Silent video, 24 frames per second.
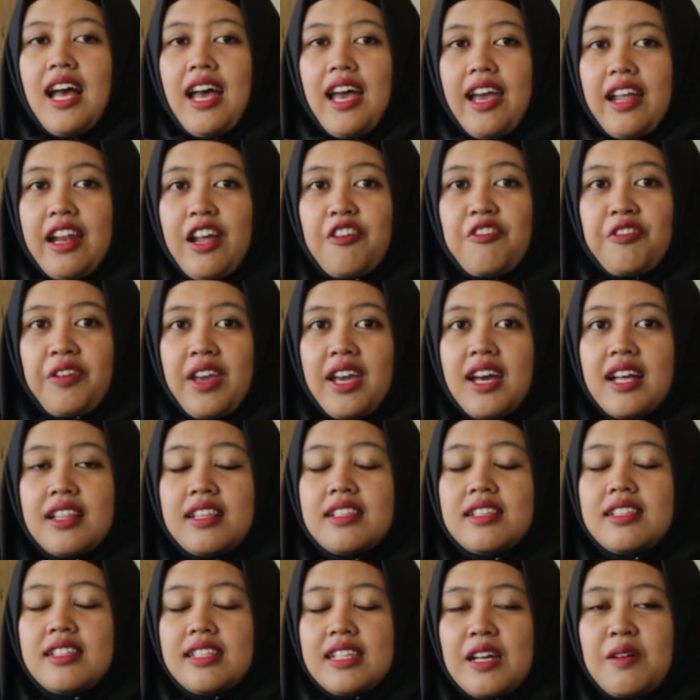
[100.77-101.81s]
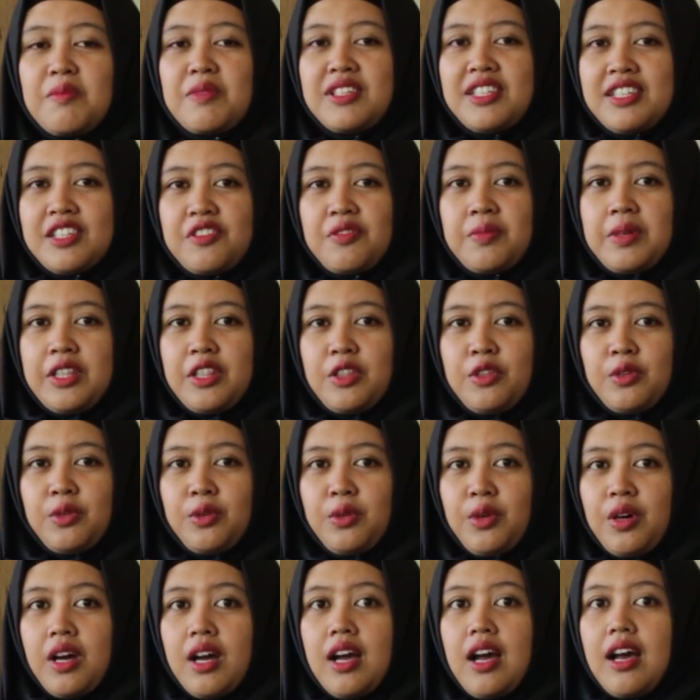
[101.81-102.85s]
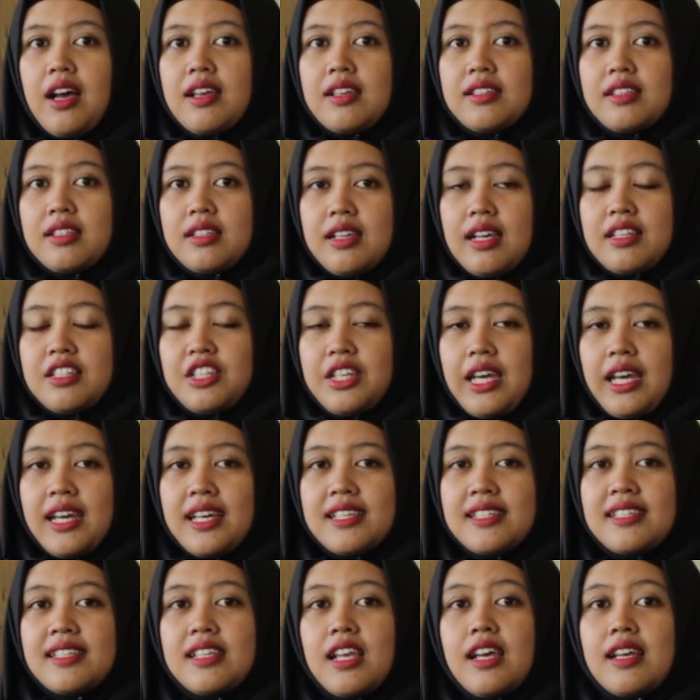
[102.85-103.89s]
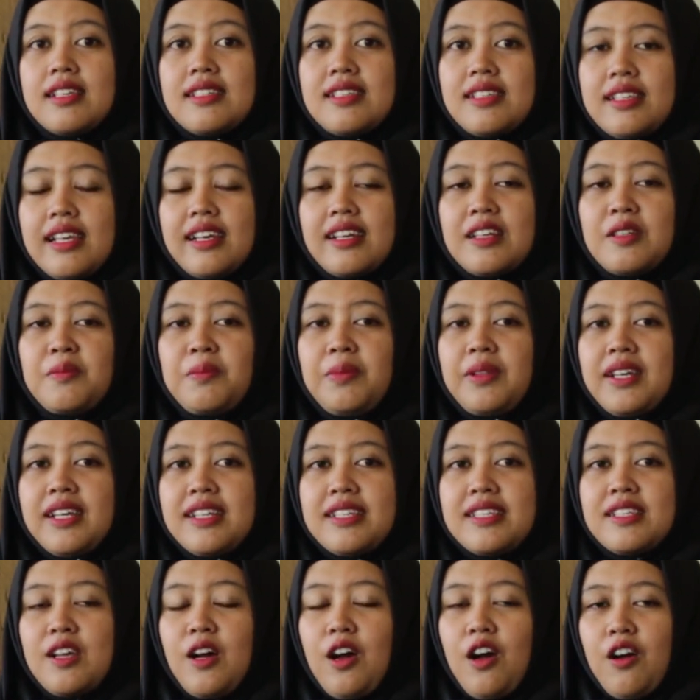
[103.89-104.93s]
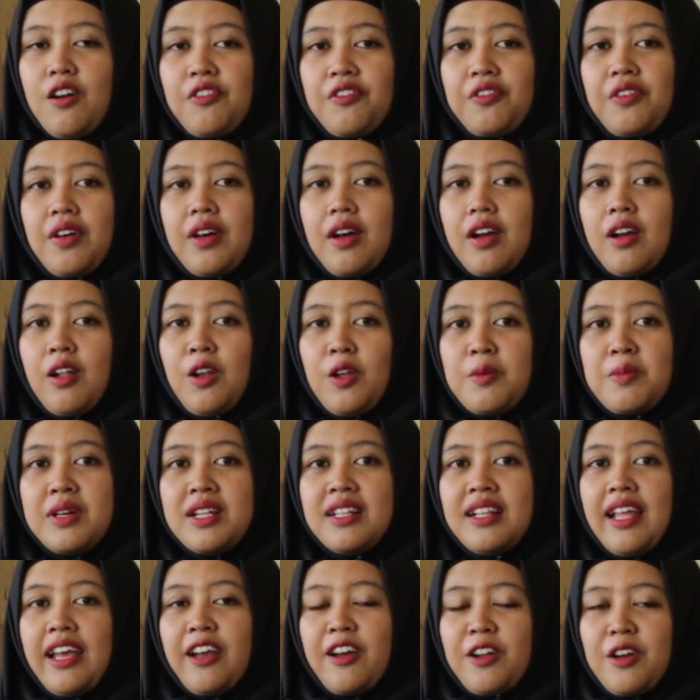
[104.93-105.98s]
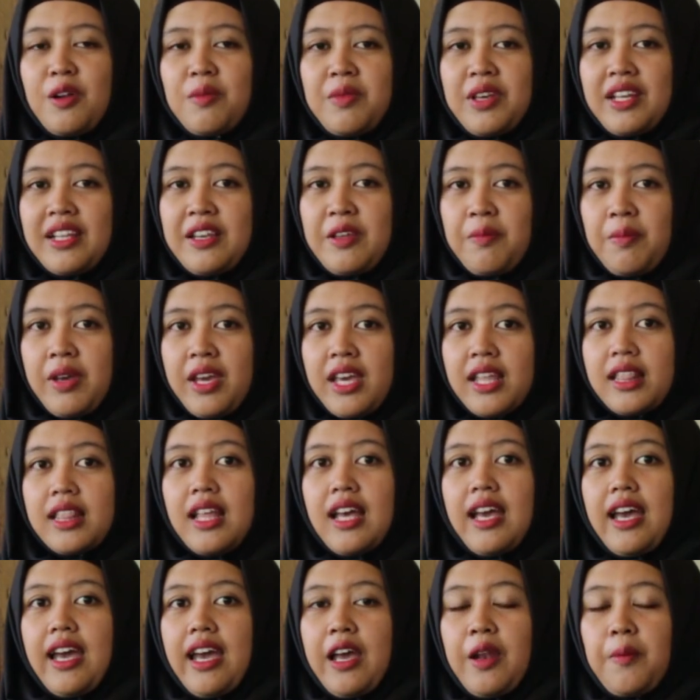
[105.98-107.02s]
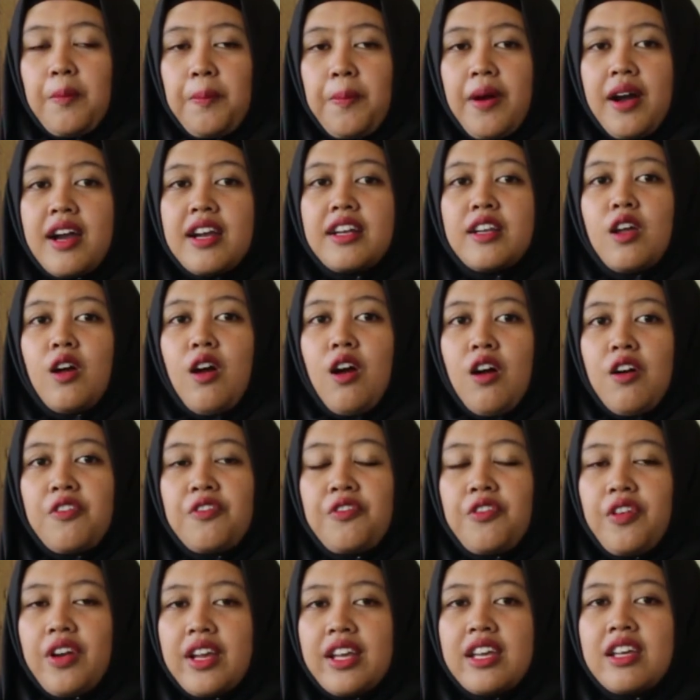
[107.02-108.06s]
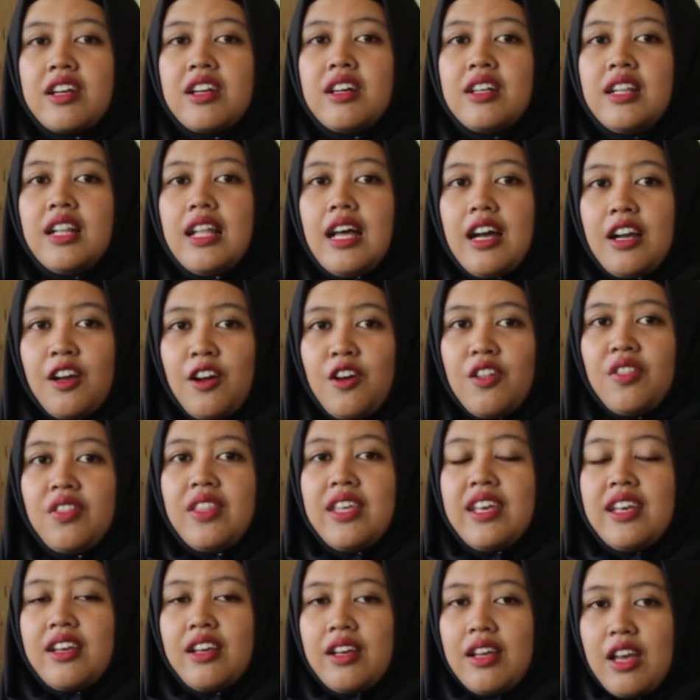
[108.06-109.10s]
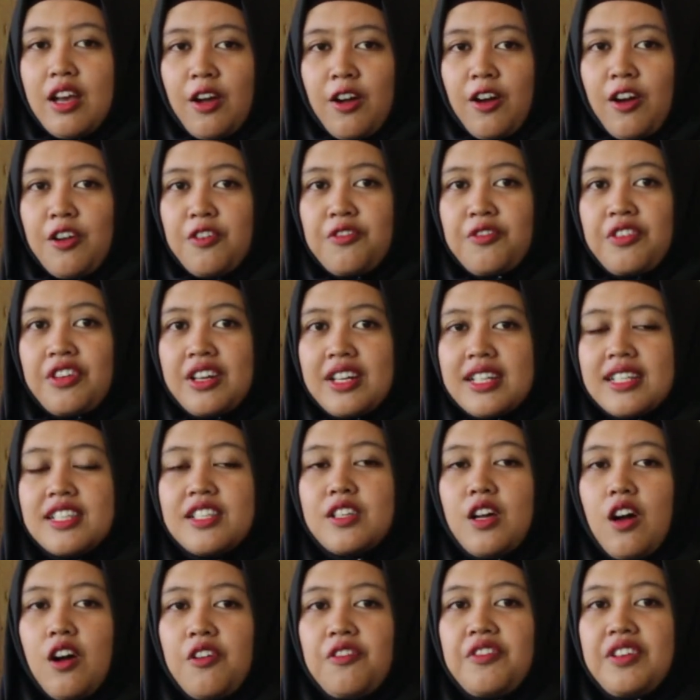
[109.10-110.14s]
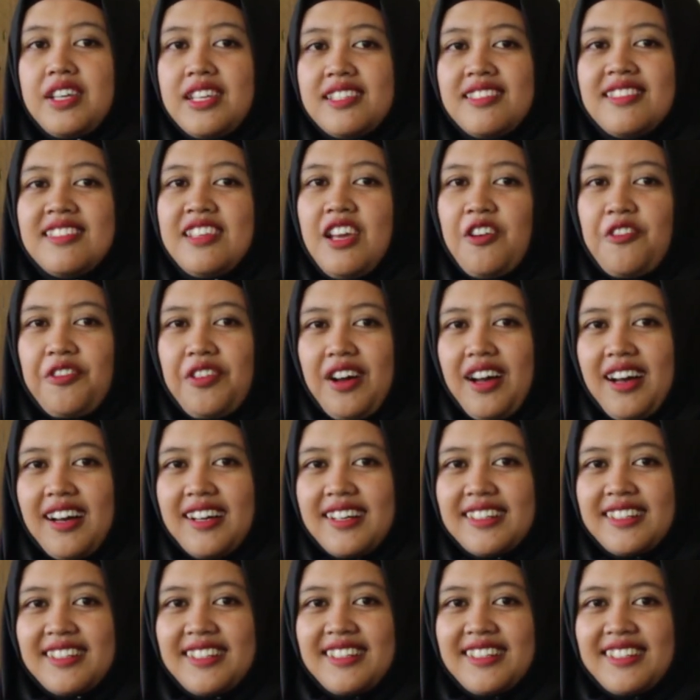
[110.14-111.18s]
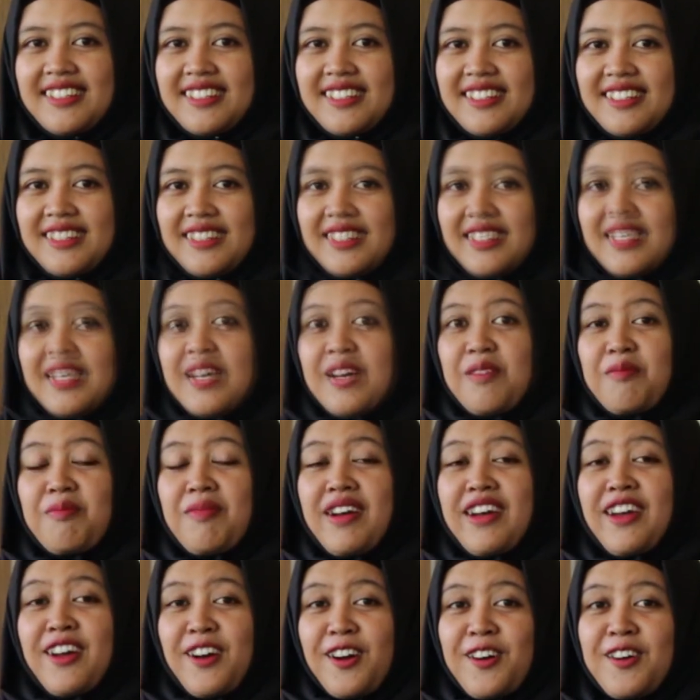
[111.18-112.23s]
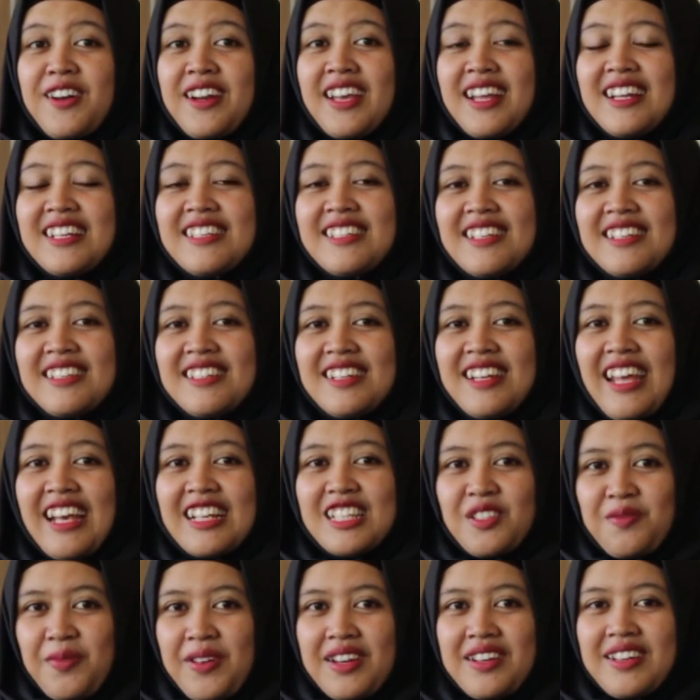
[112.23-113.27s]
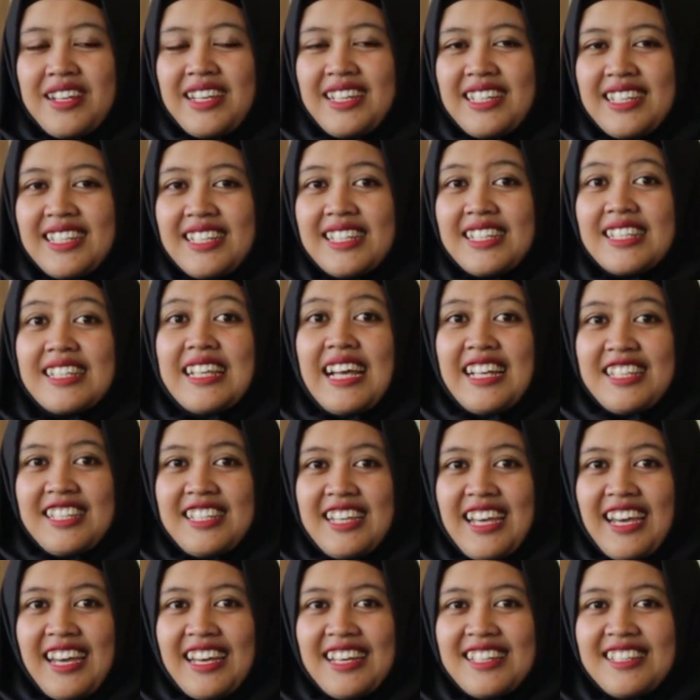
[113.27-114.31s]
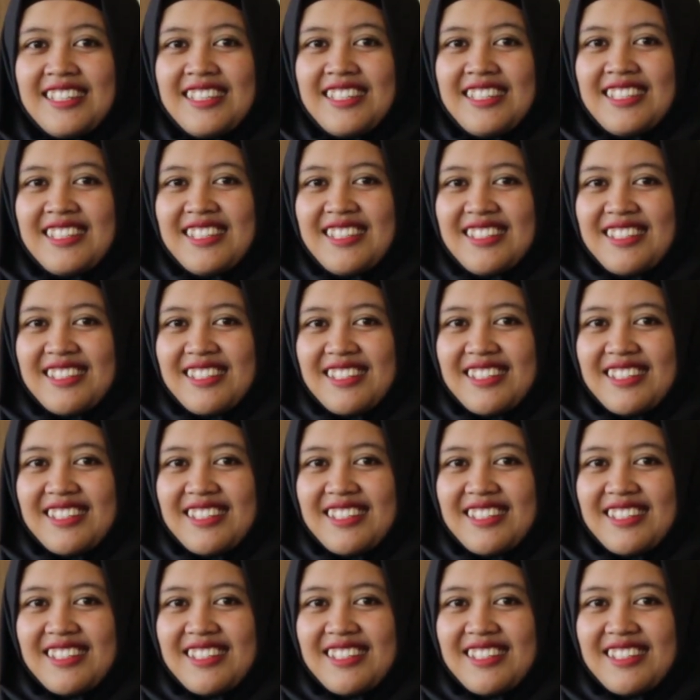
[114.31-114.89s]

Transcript: and I've got some achievement too, such as second place of global economic debate and part of regional accounting conference of East Java. My organization experience such as